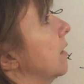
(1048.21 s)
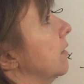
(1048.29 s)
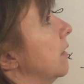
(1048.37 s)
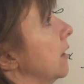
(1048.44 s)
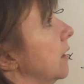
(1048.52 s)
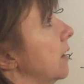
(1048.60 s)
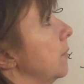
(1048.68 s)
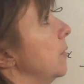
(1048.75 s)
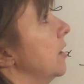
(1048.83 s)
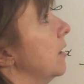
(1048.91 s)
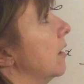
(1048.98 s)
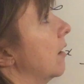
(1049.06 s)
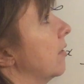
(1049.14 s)
the
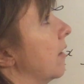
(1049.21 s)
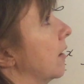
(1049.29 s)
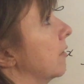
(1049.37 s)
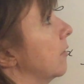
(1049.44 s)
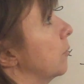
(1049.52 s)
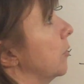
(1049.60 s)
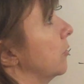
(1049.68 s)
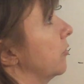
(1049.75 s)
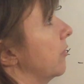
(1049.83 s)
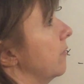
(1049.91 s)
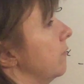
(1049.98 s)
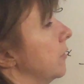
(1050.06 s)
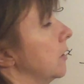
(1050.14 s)
limit as x approaches
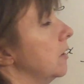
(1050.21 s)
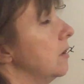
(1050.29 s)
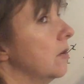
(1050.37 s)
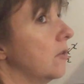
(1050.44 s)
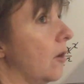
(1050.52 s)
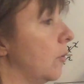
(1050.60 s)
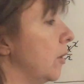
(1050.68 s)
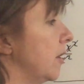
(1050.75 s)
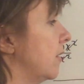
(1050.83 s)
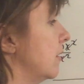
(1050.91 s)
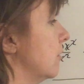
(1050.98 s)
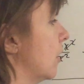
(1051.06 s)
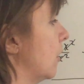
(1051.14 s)
infinity is always
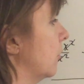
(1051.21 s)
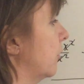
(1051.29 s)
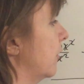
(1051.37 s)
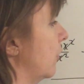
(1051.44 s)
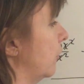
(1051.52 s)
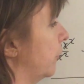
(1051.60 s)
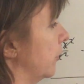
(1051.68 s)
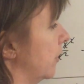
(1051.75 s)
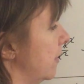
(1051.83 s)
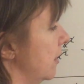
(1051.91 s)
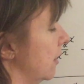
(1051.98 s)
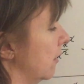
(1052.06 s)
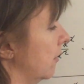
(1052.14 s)
0. So for
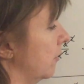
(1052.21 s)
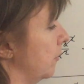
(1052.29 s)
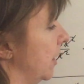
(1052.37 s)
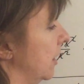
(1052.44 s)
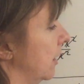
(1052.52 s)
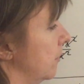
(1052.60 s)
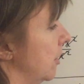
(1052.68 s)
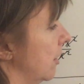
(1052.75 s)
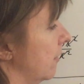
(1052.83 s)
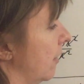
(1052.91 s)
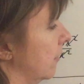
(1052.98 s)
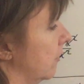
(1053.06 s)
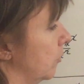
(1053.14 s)
this, my limit as
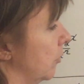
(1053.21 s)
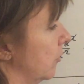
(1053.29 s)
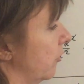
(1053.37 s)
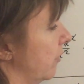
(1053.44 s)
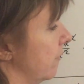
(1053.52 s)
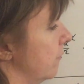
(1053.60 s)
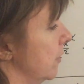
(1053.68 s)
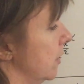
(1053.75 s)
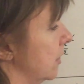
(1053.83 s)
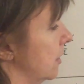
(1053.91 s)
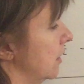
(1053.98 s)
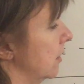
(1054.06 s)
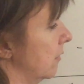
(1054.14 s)
x approaches
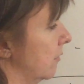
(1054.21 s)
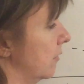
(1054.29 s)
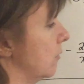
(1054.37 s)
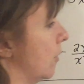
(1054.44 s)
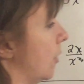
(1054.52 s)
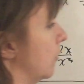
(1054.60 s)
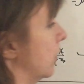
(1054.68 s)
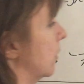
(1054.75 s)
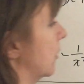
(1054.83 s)
infinity is 0.